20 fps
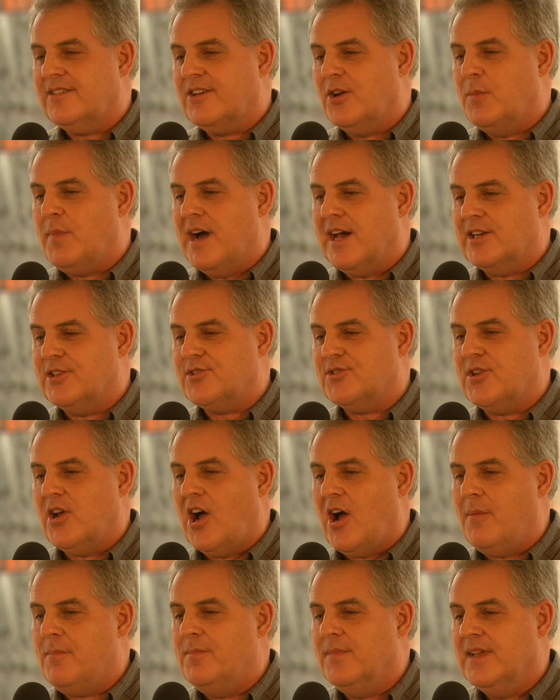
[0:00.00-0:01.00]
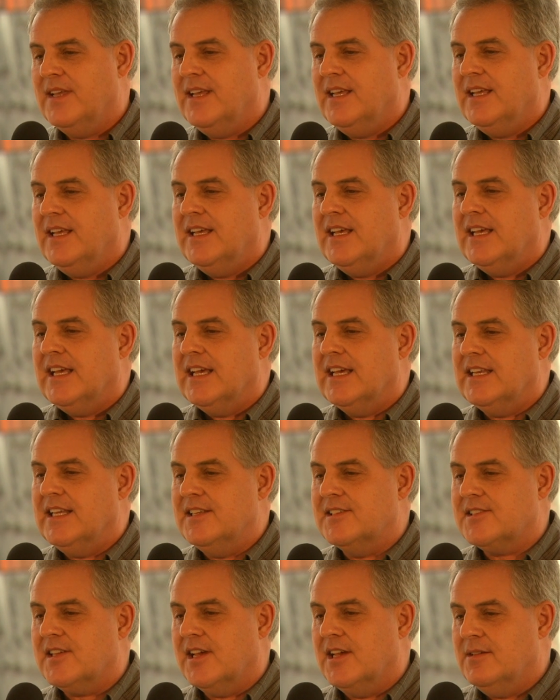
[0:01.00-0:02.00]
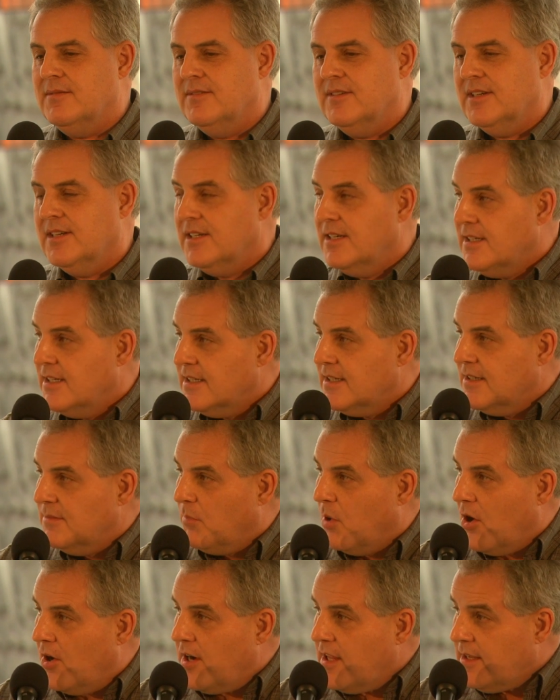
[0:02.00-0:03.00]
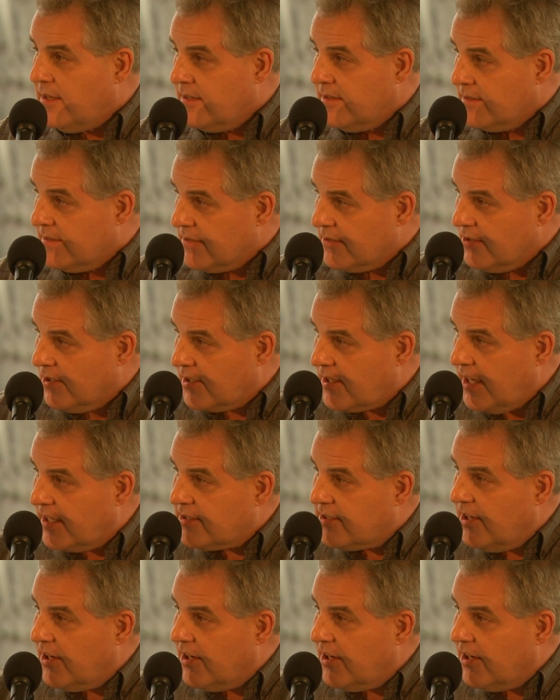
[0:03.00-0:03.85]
go by the shop and he'd say, Barney, look out